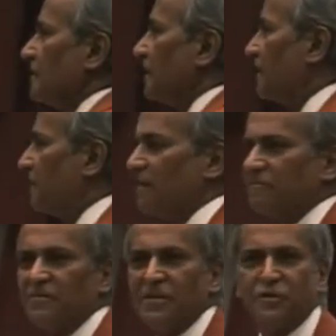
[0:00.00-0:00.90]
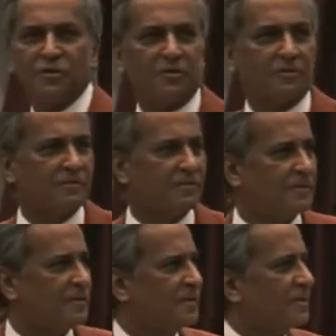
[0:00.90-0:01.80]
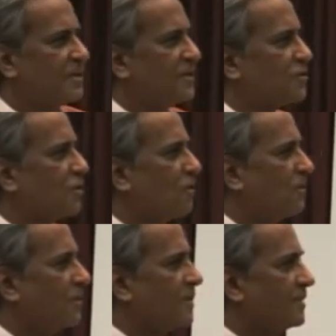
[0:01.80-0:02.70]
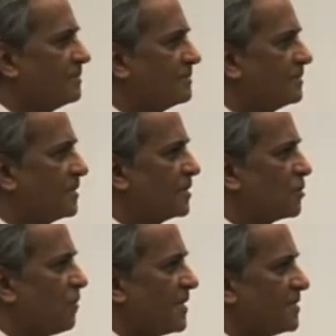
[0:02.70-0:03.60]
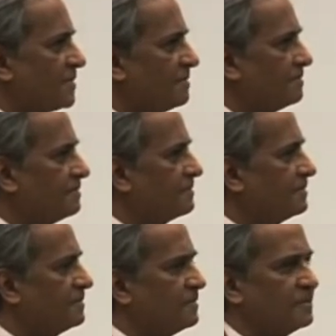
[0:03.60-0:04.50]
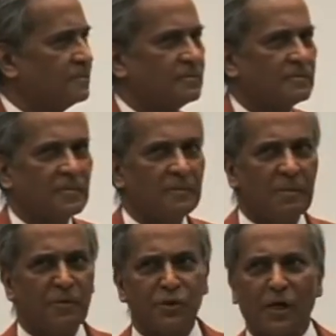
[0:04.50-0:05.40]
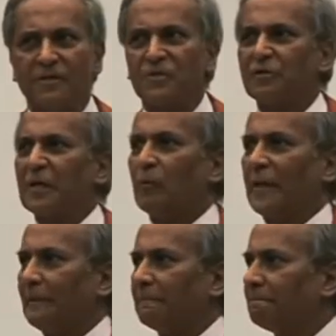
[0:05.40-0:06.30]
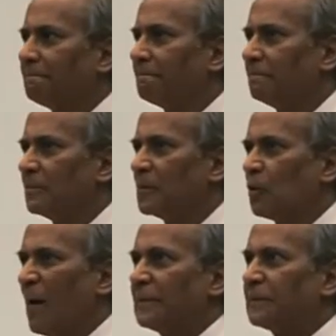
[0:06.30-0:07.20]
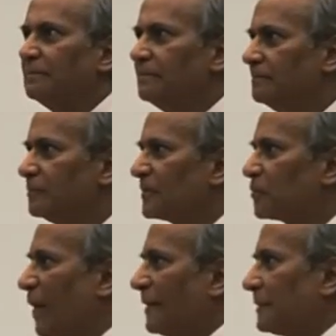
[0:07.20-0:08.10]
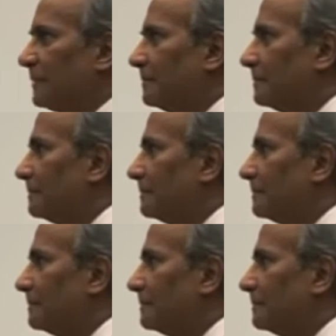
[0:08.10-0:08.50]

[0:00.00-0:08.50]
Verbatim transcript: And that feature is called quantum. And people shudder straight away. Quantum? What's quantum?